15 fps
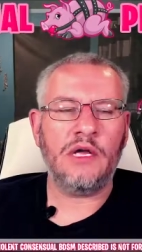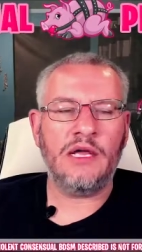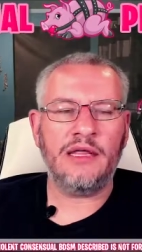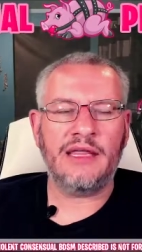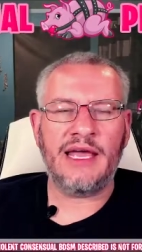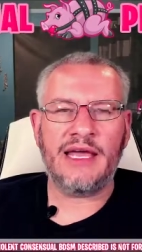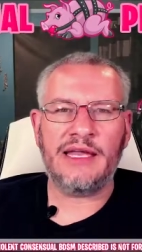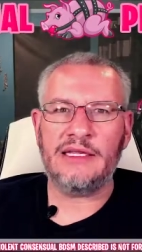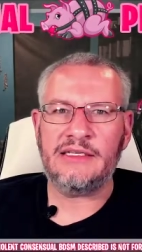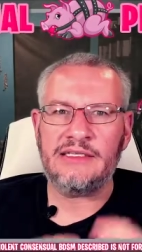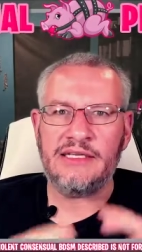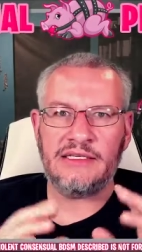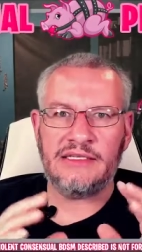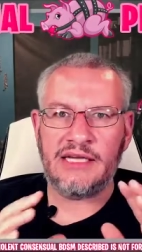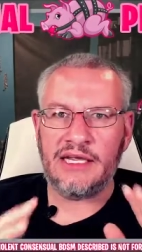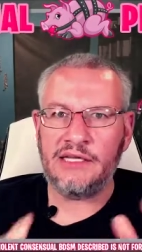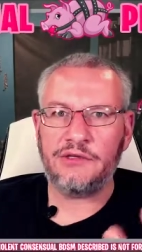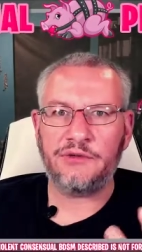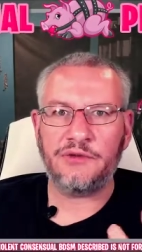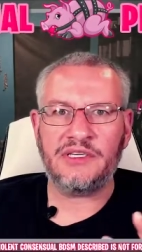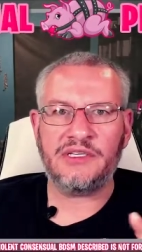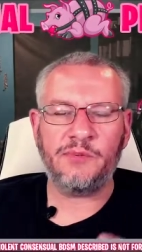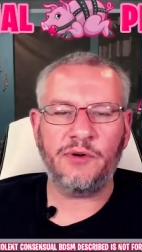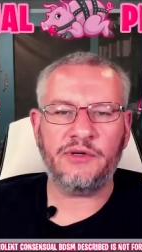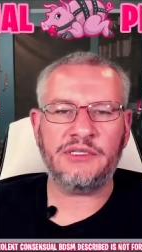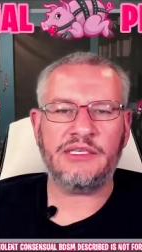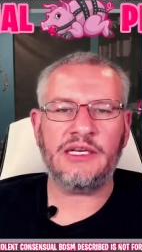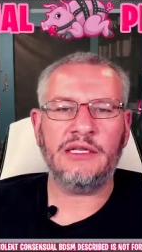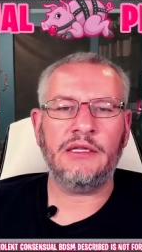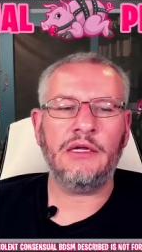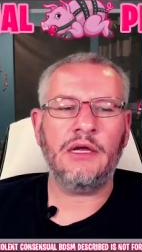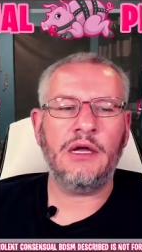That is a dangerous person.